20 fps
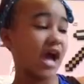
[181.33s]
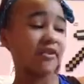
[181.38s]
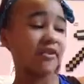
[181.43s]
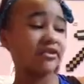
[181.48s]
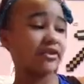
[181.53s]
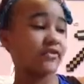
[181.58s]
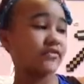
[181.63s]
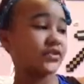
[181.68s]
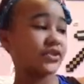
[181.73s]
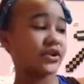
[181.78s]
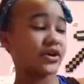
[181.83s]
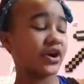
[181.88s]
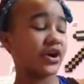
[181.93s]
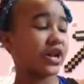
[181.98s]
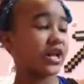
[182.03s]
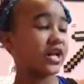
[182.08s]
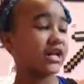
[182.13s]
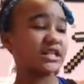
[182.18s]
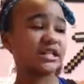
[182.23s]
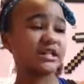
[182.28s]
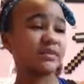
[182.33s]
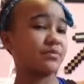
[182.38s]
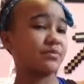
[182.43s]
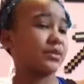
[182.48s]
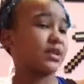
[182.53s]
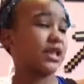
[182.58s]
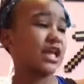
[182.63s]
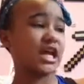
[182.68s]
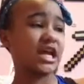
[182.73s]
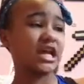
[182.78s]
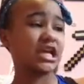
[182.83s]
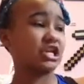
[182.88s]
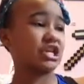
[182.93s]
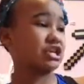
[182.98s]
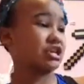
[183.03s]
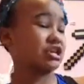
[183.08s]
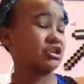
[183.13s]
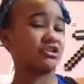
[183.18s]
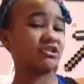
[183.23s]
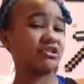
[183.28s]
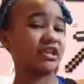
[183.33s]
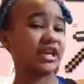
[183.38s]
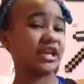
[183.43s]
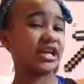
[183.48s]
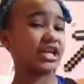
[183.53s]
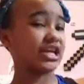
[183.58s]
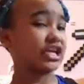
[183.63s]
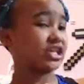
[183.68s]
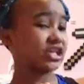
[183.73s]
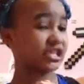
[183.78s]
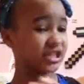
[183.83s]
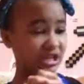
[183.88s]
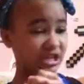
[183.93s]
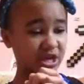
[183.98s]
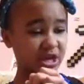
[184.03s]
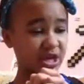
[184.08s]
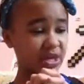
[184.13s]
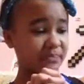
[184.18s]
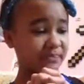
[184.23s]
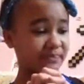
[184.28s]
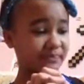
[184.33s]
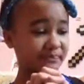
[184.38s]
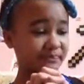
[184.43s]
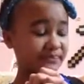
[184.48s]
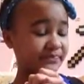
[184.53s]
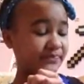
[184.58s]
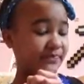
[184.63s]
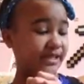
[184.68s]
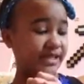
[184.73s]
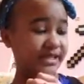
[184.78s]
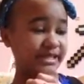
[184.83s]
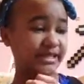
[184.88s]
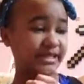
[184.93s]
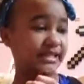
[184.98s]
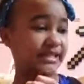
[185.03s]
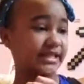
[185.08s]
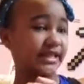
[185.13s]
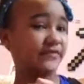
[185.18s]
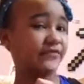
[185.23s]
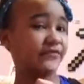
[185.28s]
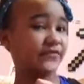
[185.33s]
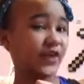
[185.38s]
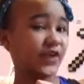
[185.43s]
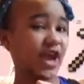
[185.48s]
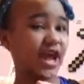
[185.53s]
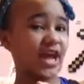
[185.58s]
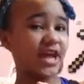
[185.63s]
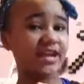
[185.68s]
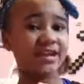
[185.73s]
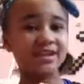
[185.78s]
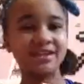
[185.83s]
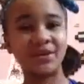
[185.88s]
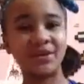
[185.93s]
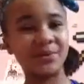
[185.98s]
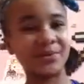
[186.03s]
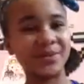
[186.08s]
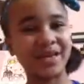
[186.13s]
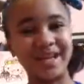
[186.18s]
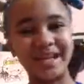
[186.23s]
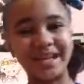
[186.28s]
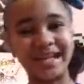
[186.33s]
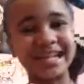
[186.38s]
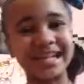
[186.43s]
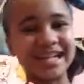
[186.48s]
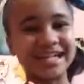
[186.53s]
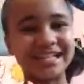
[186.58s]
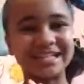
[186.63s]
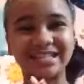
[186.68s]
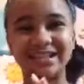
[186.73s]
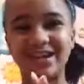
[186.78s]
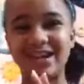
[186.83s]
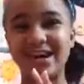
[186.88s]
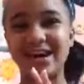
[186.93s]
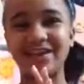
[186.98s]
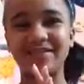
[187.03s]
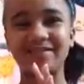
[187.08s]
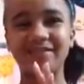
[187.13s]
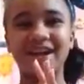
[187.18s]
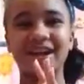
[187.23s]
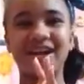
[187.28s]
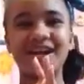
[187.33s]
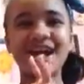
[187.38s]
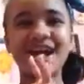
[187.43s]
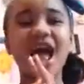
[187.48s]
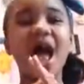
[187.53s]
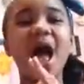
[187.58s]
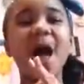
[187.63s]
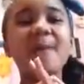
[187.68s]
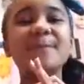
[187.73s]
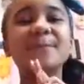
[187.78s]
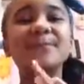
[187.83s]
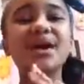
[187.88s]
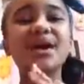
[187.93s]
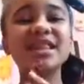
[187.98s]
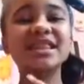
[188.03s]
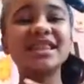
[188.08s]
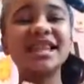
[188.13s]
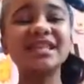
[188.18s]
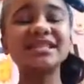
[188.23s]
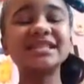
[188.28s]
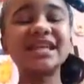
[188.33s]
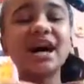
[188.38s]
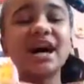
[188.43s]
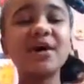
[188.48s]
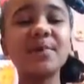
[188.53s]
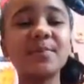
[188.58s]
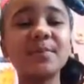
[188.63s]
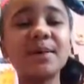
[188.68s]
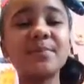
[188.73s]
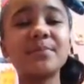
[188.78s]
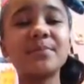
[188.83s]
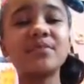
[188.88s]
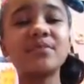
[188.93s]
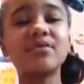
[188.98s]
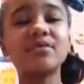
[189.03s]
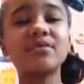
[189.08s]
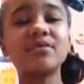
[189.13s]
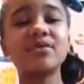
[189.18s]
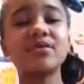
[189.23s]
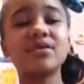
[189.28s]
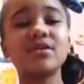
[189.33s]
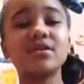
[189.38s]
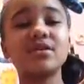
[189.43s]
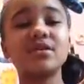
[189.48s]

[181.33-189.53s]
I don't even know how to explain you. You're just different. No, I'm kidding. That's not how we are. But that's how people